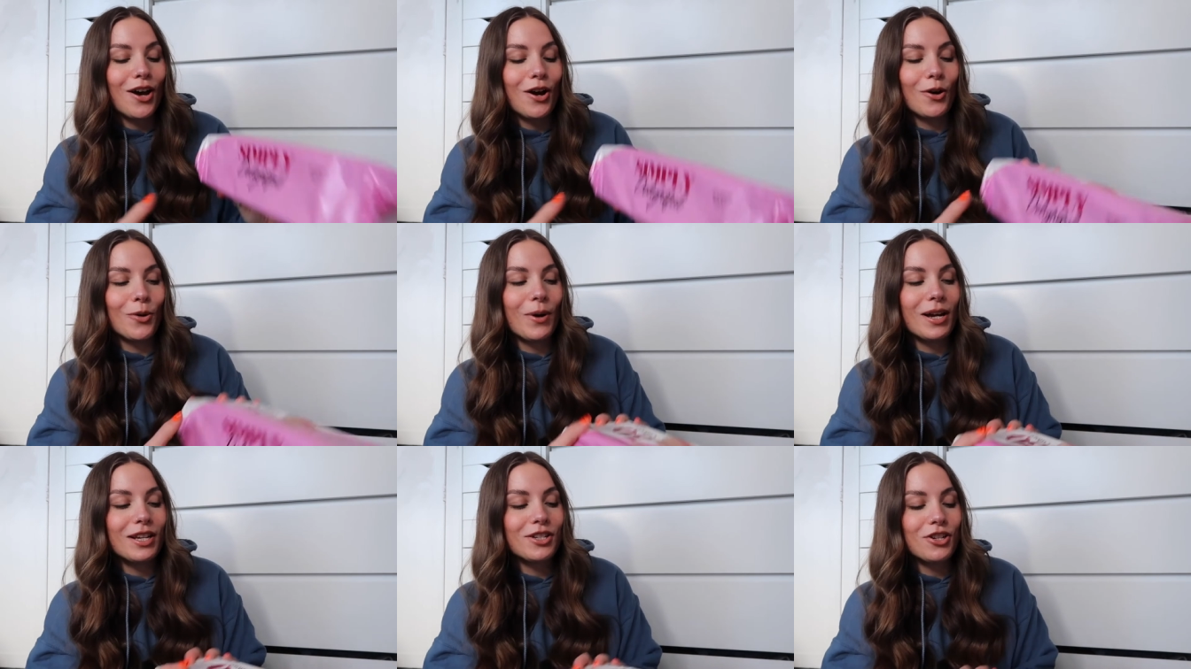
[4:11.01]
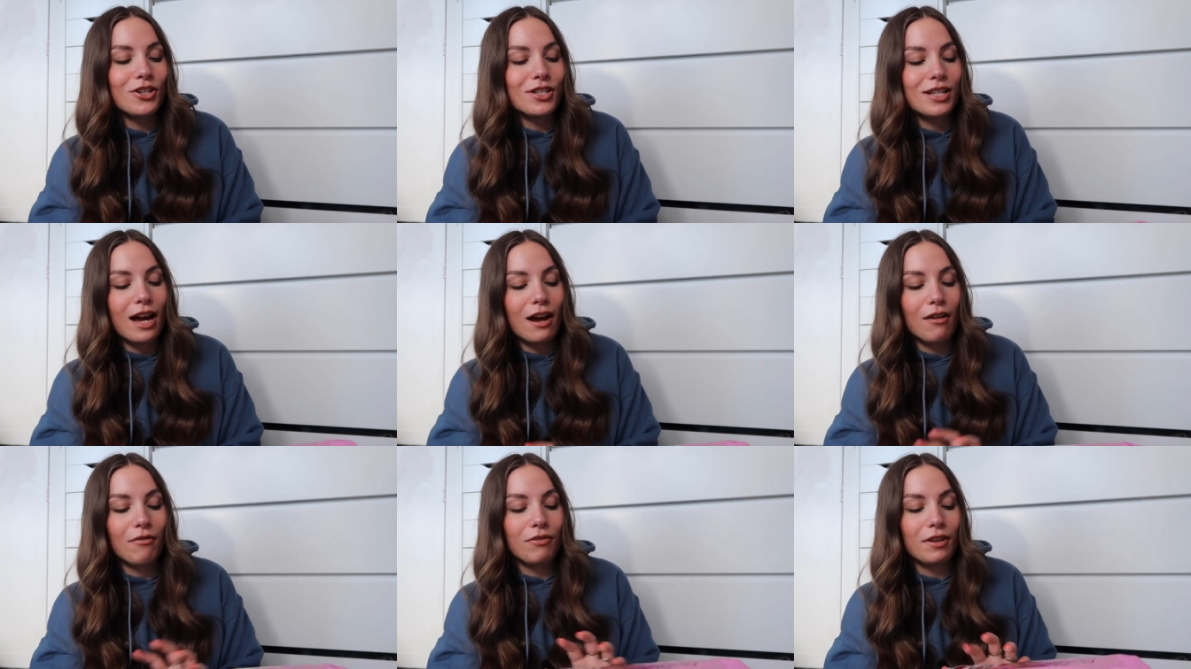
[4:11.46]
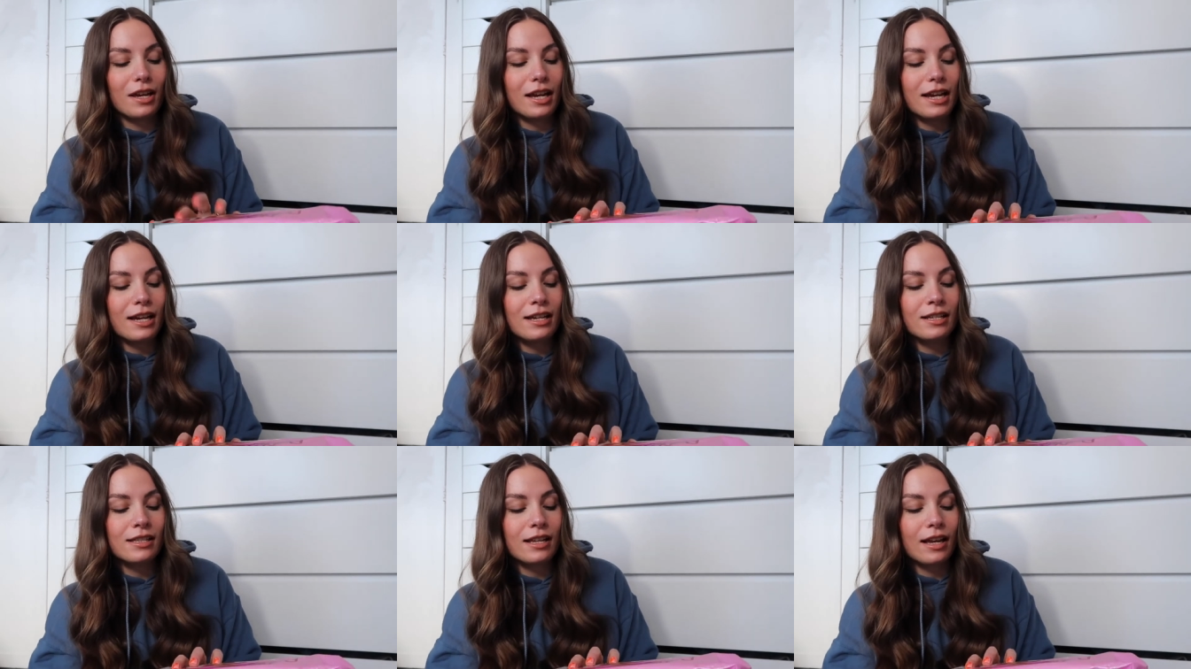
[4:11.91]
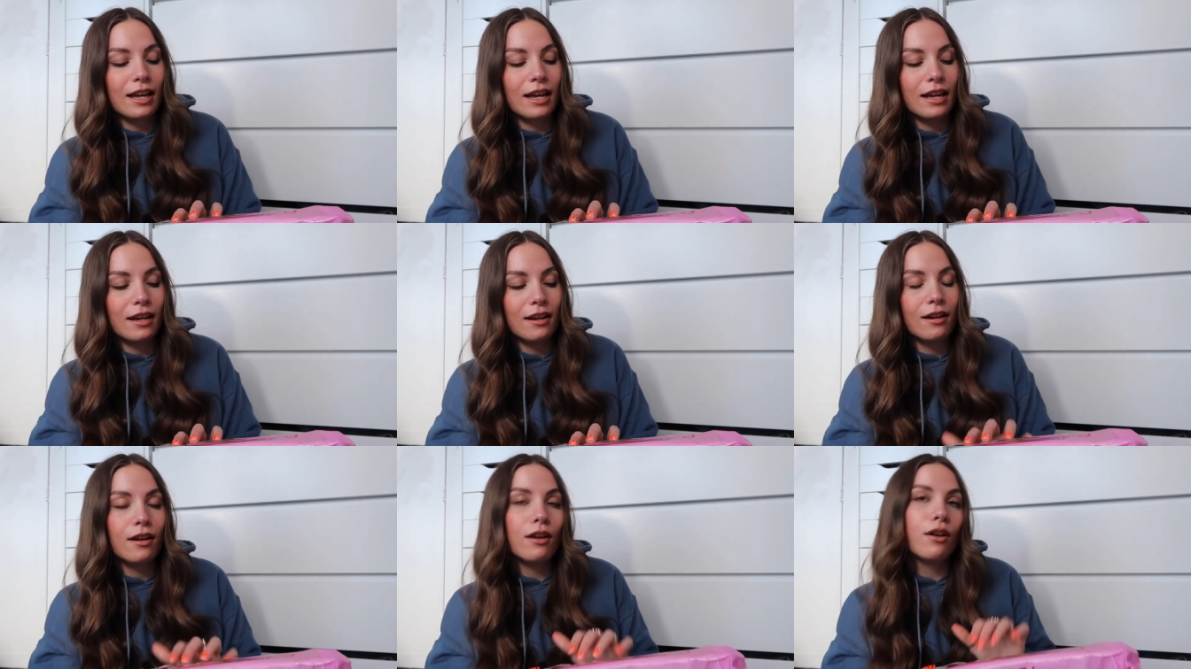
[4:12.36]
Always used to have these
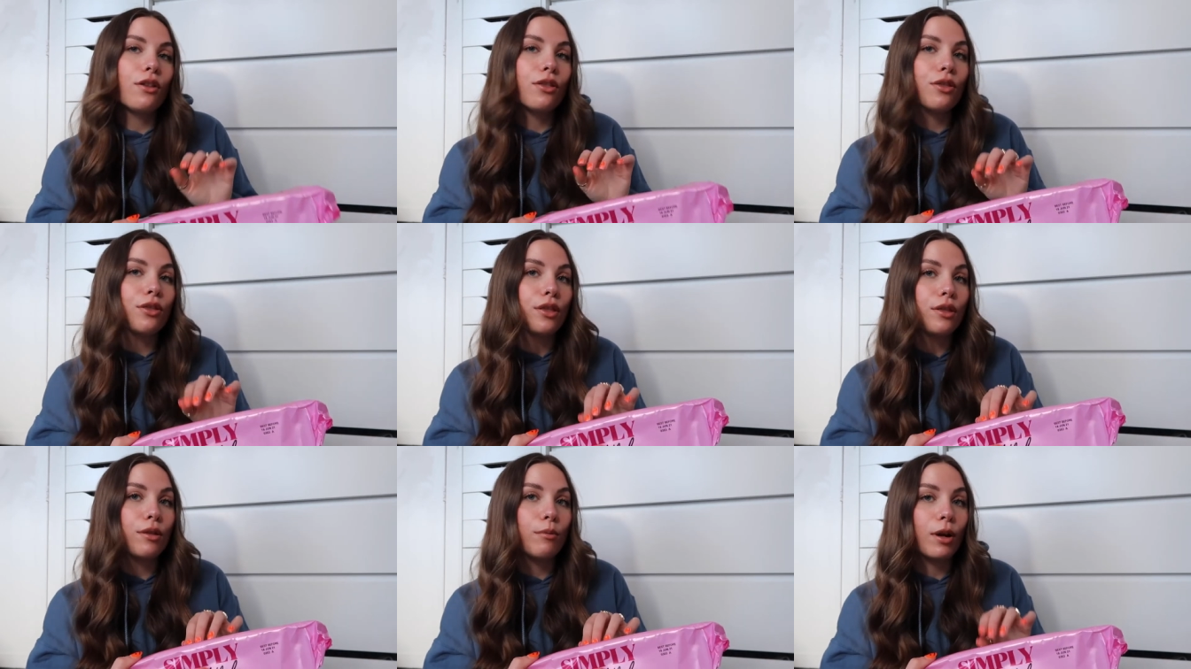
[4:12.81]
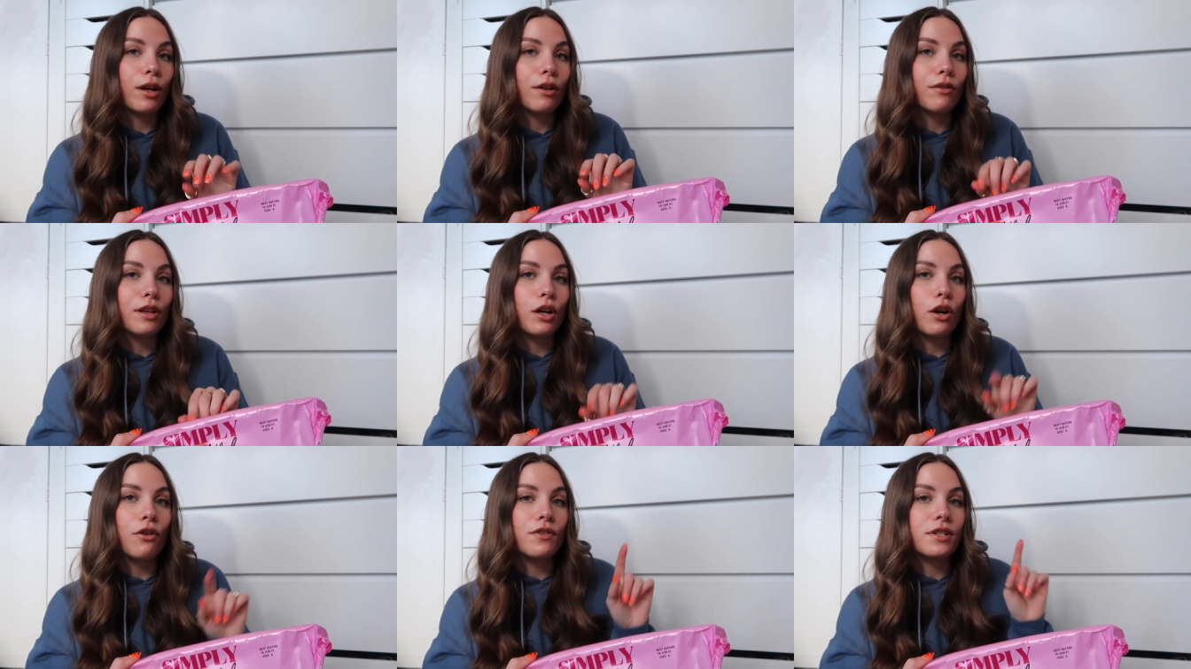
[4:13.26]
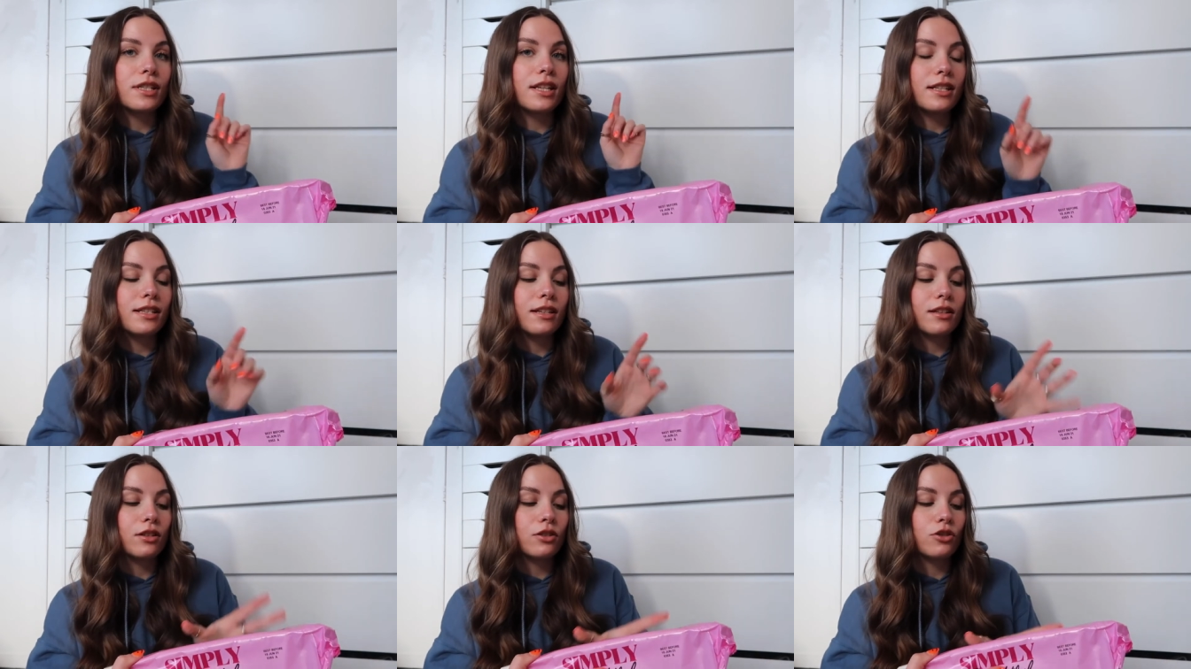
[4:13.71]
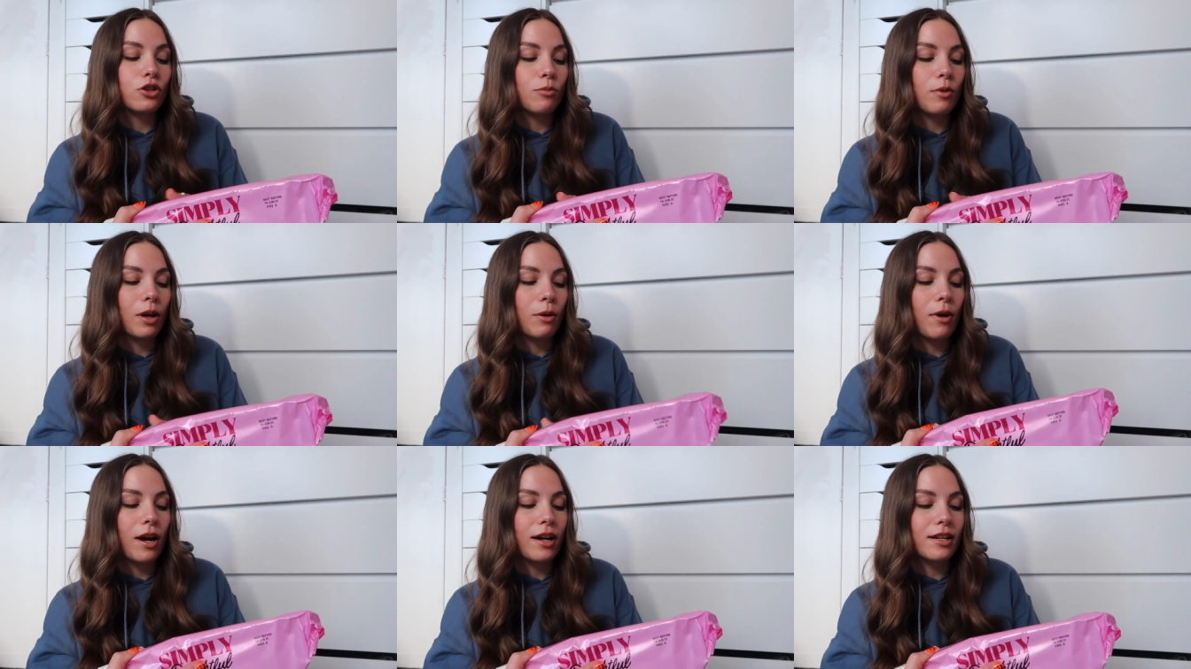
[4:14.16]
in one of the offices at the
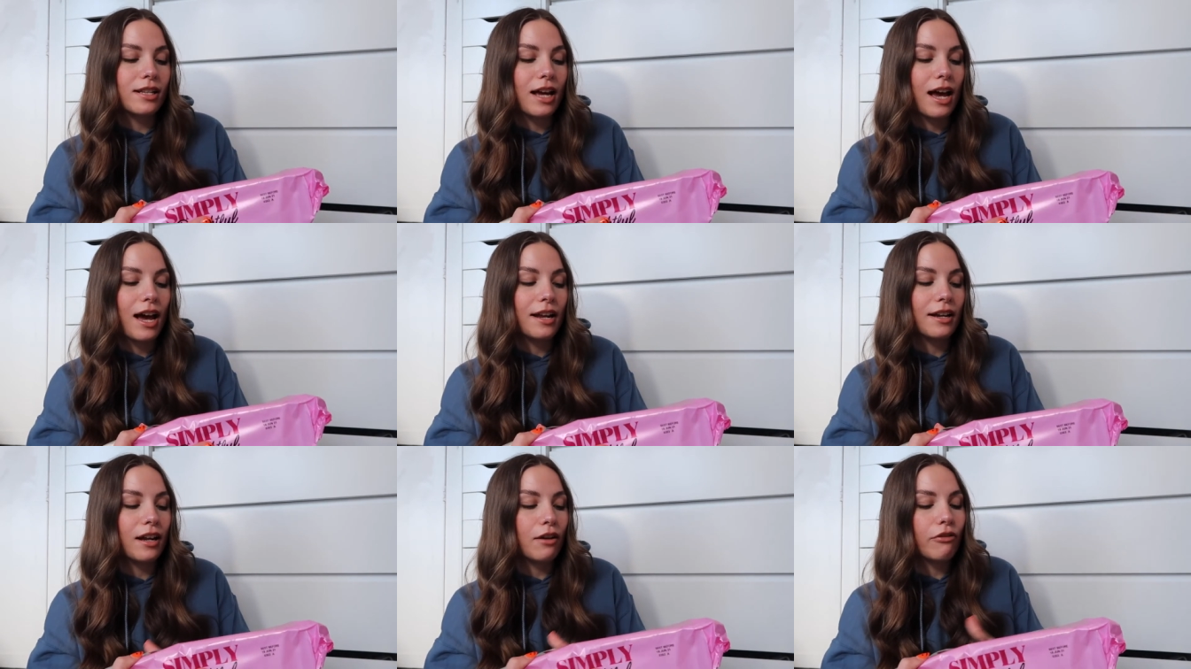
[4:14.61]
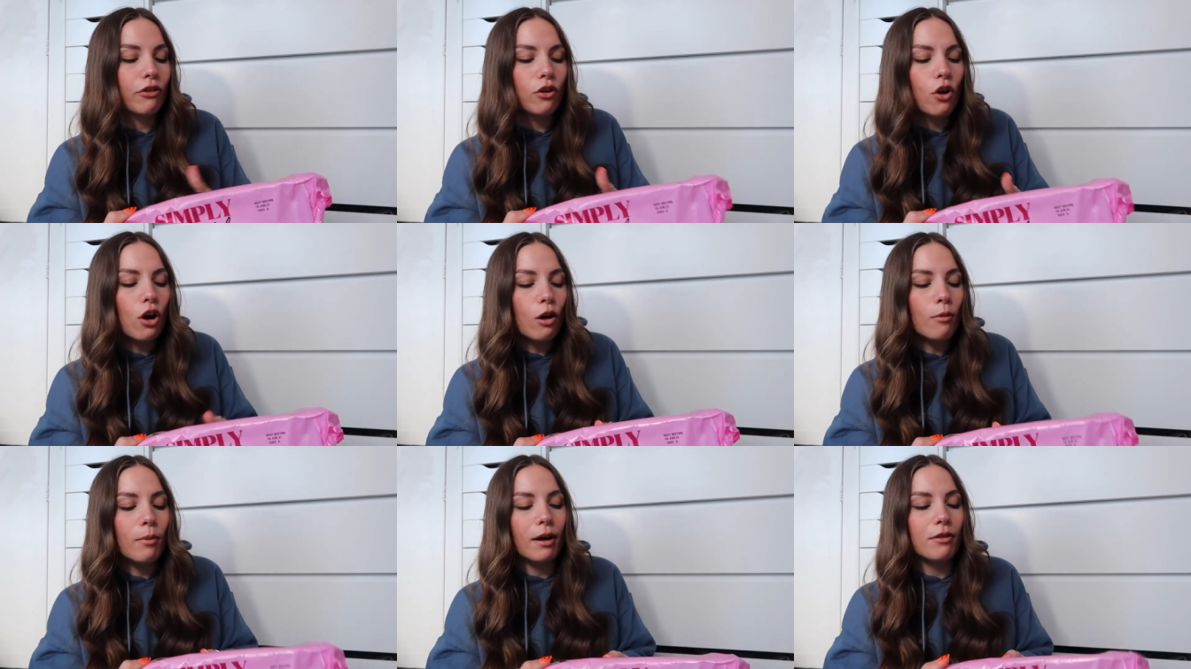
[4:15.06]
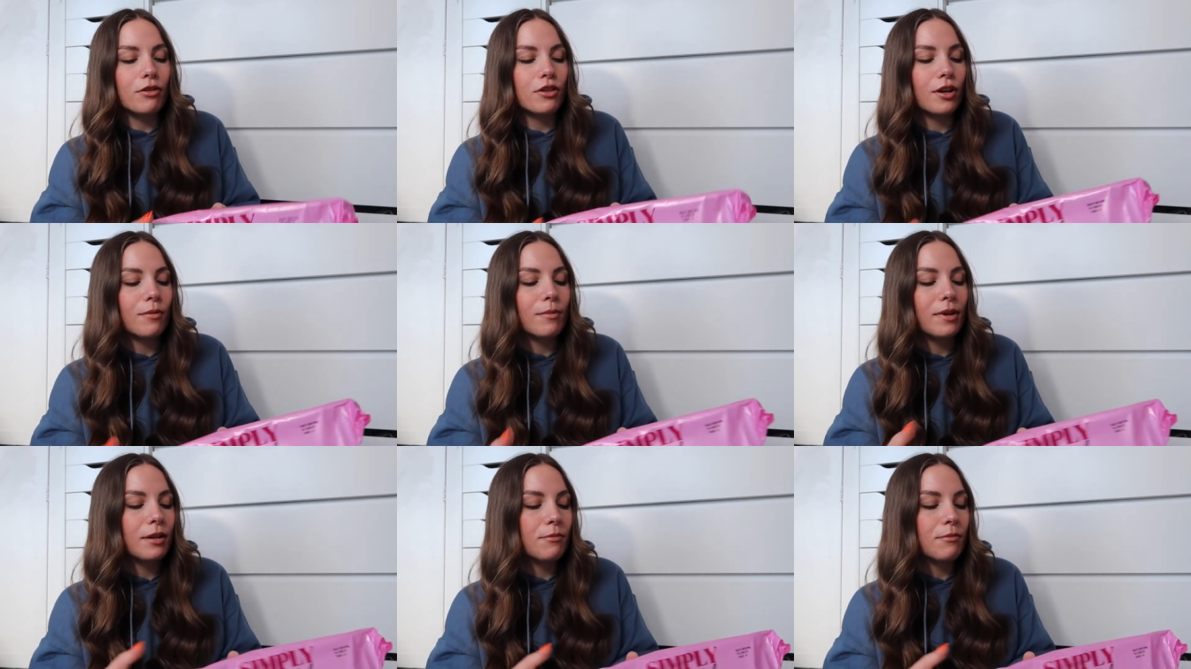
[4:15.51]
job I worked at, and I forgot about them.